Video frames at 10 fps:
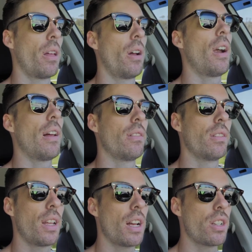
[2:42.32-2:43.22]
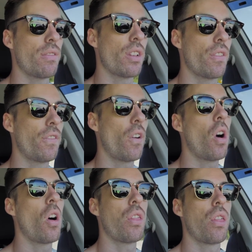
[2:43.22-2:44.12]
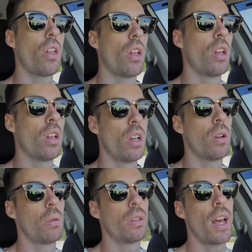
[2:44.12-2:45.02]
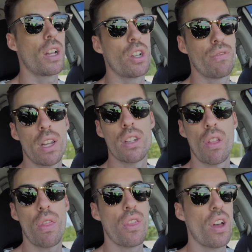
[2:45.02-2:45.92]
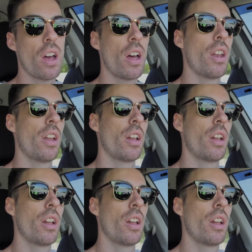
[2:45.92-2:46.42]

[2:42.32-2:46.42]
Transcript: All right, downshift into fourth. We'll downshift into third.